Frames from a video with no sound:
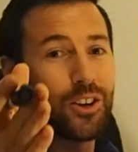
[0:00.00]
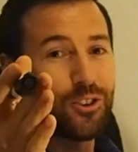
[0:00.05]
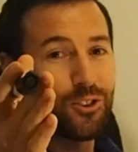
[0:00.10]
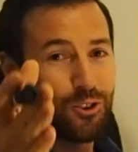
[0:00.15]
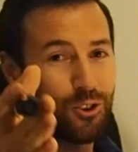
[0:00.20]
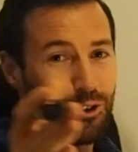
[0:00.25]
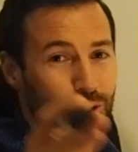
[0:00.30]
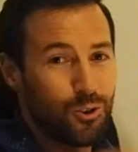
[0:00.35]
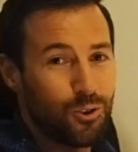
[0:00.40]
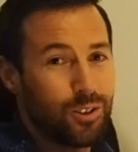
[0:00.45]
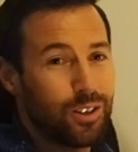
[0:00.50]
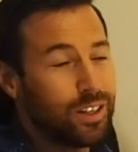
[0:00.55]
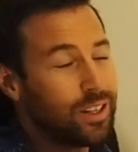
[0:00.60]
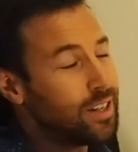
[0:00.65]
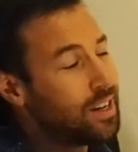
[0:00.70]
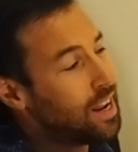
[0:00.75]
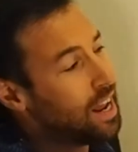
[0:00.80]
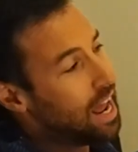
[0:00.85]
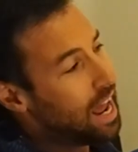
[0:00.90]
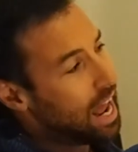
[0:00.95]
you
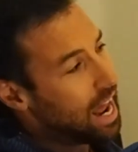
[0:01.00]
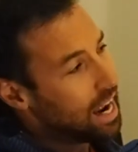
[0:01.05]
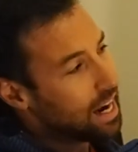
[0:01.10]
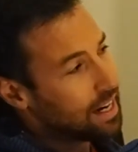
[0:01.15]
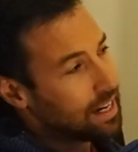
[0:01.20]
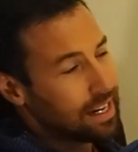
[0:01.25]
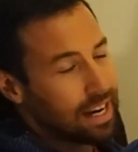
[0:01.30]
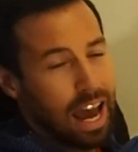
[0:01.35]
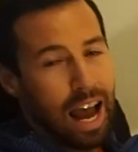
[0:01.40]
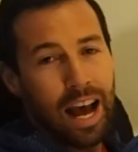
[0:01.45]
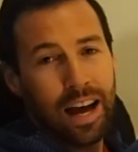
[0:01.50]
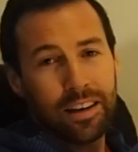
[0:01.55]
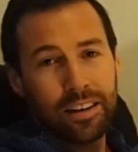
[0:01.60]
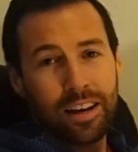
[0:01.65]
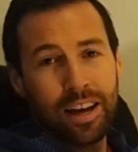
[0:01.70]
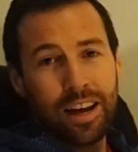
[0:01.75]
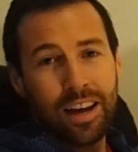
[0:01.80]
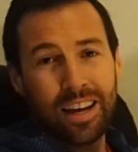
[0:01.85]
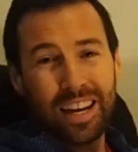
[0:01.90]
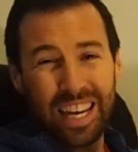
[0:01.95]
did.
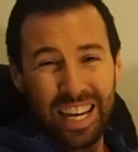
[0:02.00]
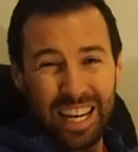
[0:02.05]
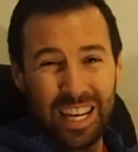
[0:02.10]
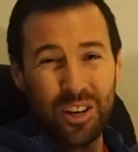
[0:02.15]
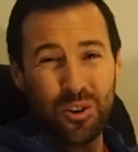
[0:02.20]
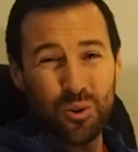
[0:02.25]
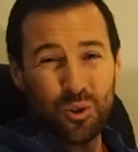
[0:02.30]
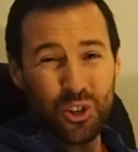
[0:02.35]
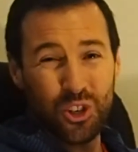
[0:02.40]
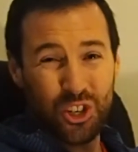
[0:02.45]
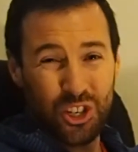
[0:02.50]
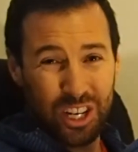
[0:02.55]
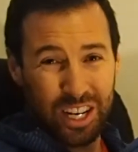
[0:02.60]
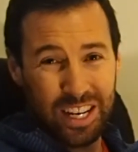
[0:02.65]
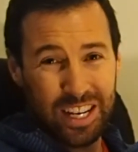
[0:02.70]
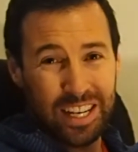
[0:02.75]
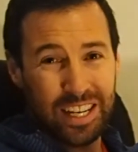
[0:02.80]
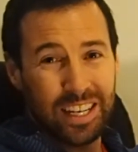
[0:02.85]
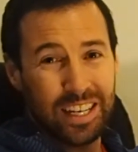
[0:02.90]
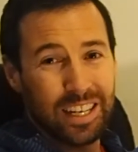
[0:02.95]
Nāna, he or
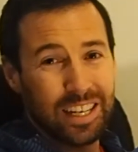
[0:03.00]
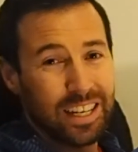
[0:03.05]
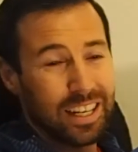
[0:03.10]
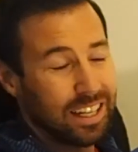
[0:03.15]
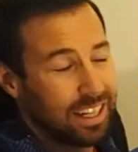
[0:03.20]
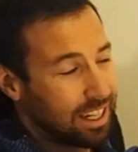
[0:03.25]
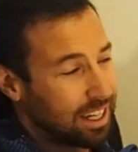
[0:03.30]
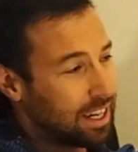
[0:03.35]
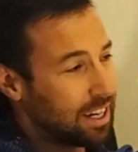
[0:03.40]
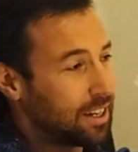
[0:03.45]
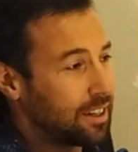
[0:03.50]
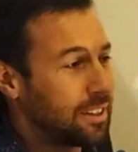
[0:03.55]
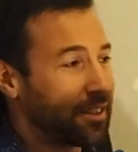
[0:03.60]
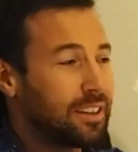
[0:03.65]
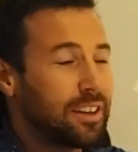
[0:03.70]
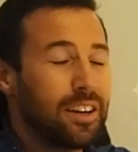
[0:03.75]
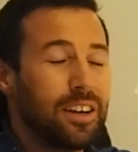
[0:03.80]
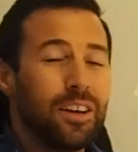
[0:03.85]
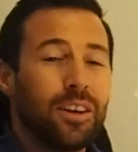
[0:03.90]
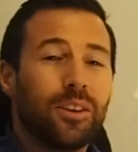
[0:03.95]
she kicked
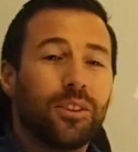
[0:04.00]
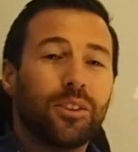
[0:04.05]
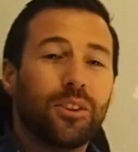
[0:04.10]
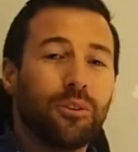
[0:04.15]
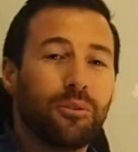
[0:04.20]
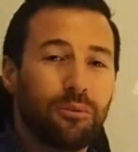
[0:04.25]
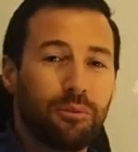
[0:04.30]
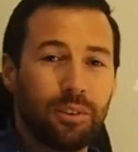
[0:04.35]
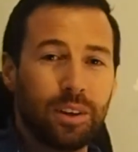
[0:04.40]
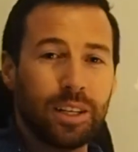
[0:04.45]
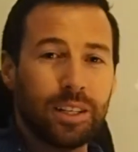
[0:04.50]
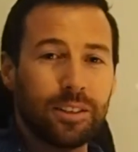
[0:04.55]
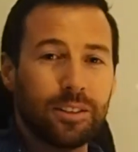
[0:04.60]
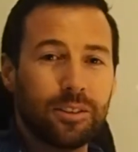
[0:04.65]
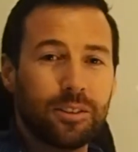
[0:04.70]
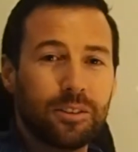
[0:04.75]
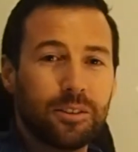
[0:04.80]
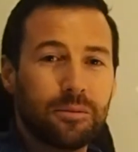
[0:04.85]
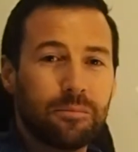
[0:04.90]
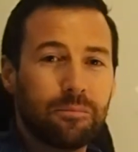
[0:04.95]
the
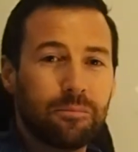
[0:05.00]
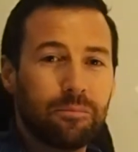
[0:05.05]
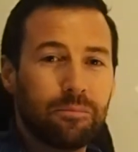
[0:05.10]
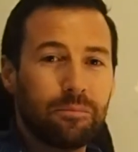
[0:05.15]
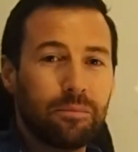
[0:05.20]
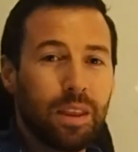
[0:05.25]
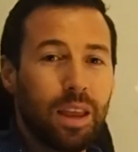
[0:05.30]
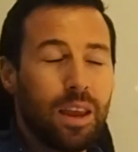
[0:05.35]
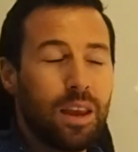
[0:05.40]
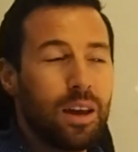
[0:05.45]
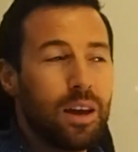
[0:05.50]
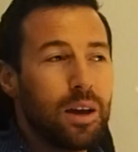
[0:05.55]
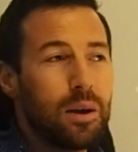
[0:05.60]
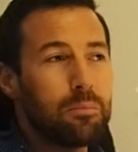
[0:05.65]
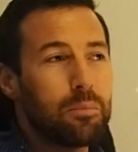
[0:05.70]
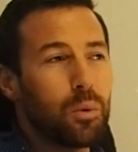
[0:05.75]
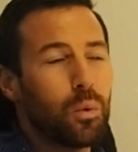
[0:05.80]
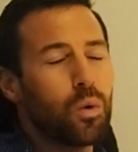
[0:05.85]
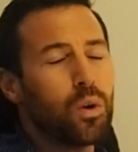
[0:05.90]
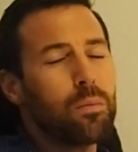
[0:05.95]
fence.
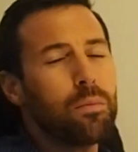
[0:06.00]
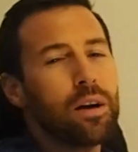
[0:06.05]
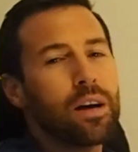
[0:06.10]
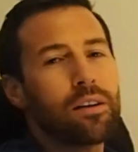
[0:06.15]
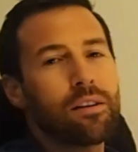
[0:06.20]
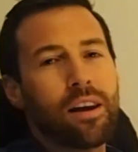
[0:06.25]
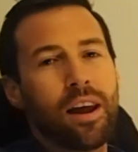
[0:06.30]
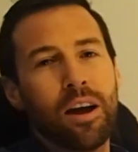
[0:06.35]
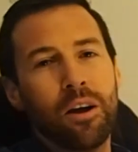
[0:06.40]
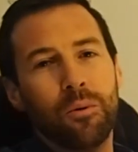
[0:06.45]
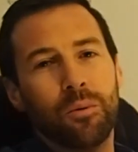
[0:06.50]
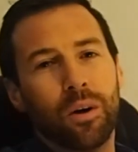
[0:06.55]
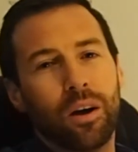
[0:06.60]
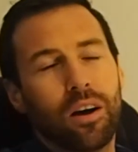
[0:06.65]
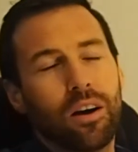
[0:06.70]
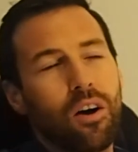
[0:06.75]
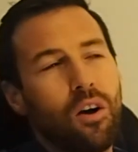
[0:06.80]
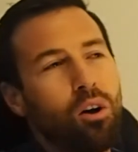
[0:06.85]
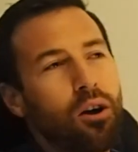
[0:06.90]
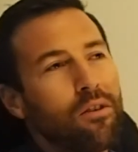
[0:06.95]
But what about raiwa?
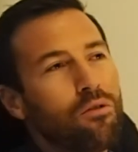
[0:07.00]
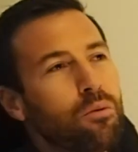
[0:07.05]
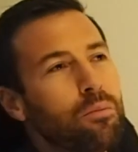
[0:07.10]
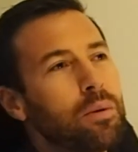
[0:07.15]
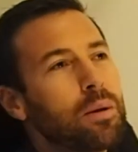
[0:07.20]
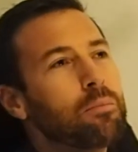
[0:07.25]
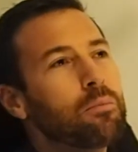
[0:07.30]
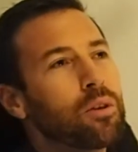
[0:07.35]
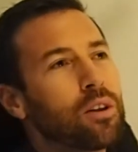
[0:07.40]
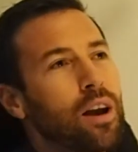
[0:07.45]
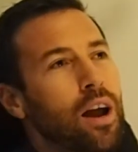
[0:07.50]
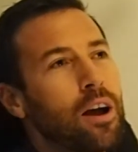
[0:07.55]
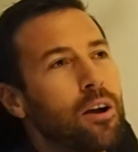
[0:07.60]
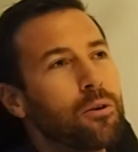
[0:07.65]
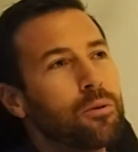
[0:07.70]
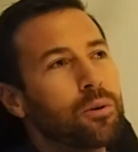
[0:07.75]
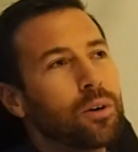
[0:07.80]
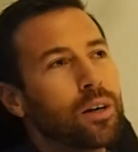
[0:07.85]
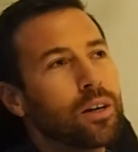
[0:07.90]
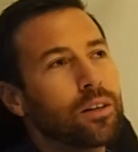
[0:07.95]
I remember
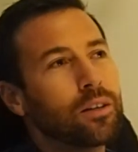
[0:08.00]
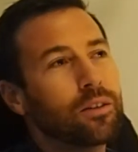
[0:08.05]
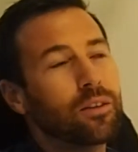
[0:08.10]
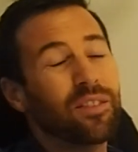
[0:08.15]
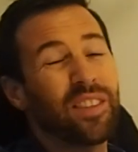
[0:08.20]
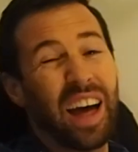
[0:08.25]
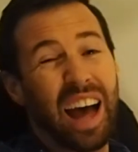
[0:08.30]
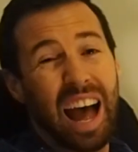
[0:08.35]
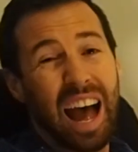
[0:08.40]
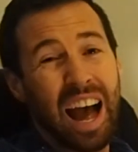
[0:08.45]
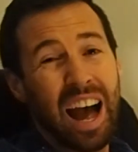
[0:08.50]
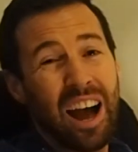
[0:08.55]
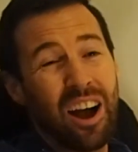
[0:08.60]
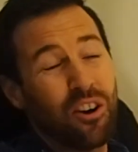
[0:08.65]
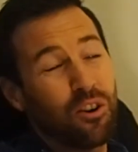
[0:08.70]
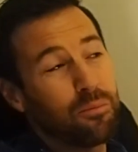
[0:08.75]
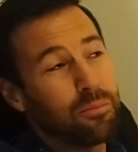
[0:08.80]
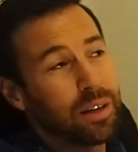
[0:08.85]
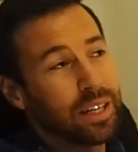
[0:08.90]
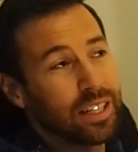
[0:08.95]
raiwa, the
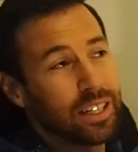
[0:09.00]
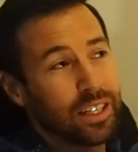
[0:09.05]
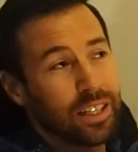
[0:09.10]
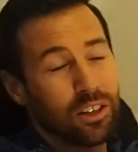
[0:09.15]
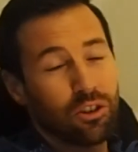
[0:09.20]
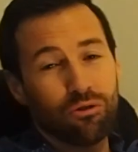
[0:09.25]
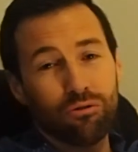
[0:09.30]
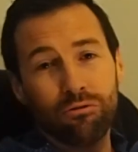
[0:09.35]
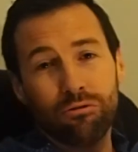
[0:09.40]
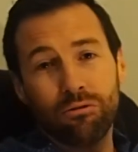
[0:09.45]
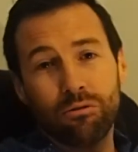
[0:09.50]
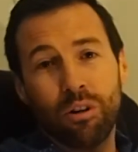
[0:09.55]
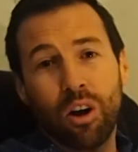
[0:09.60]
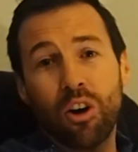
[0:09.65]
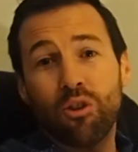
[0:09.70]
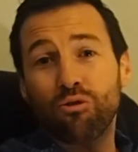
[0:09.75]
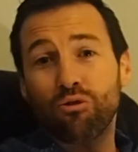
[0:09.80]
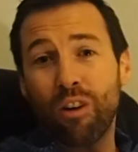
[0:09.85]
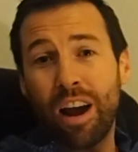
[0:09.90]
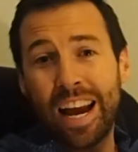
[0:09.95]
R meaning
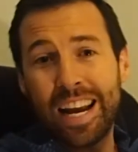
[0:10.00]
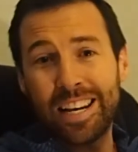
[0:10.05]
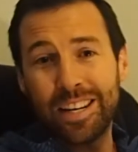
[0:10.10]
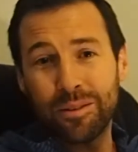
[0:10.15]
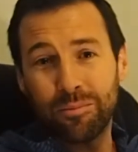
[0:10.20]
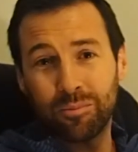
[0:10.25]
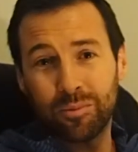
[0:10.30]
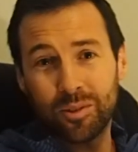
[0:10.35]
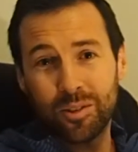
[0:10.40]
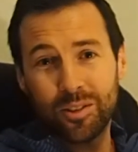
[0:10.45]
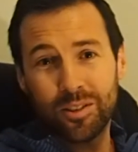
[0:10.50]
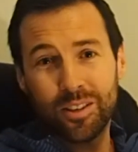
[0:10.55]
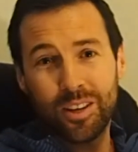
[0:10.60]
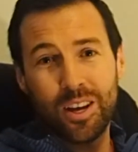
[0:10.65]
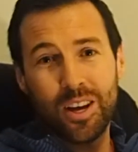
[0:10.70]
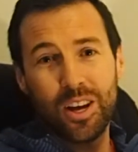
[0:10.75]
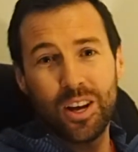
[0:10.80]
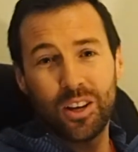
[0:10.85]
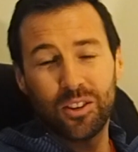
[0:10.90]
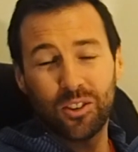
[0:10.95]
randoms.
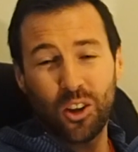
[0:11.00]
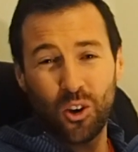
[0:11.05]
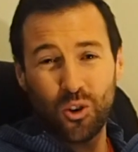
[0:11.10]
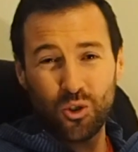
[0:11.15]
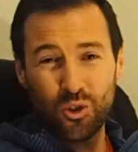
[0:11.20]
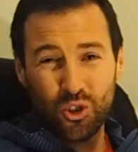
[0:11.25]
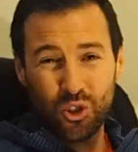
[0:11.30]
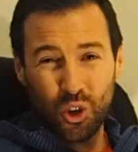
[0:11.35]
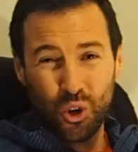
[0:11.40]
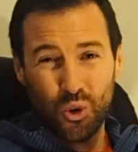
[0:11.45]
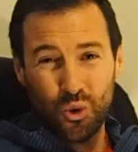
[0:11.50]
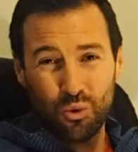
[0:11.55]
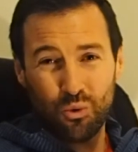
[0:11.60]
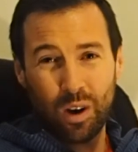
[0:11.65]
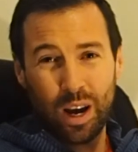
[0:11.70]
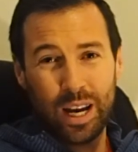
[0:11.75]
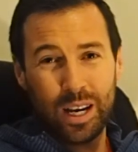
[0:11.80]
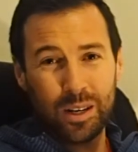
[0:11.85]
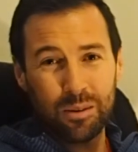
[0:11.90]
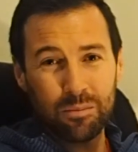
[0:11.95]
Those two
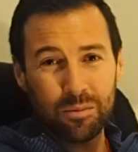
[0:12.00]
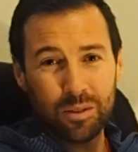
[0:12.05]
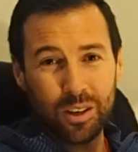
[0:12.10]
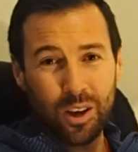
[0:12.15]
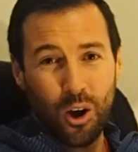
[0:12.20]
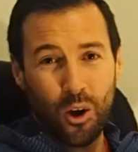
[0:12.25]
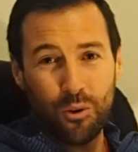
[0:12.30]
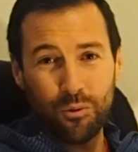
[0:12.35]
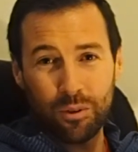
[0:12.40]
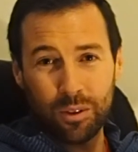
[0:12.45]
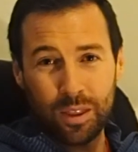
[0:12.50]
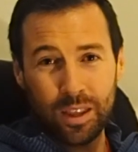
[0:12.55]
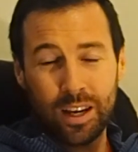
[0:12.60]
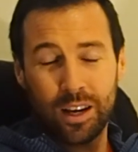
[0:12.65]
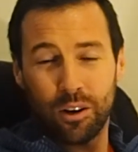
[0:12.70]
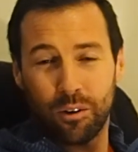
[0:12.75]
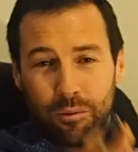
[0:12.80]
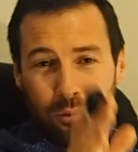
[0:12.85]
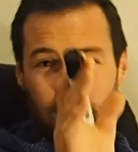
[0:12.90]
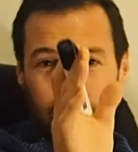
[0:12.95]
randoms over
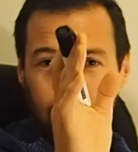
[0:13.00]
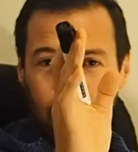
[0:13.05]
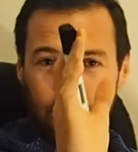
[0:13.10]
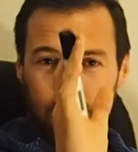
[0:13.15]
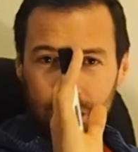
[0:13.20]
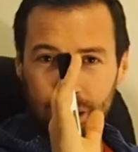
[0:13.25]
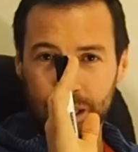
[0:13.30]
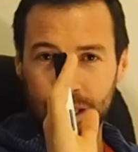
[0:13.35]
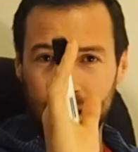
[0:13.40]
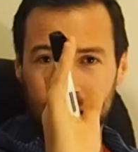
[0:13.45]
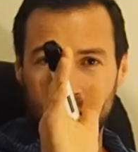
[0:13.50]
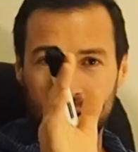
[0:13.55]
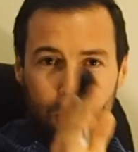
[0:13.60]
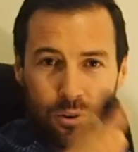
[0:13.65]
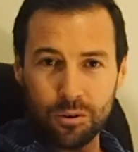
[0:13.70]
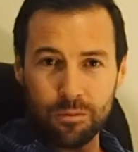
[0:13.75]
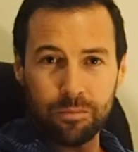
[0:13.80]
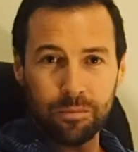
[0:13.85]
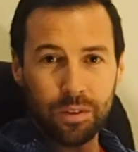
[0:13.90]
there if I'm looking at you.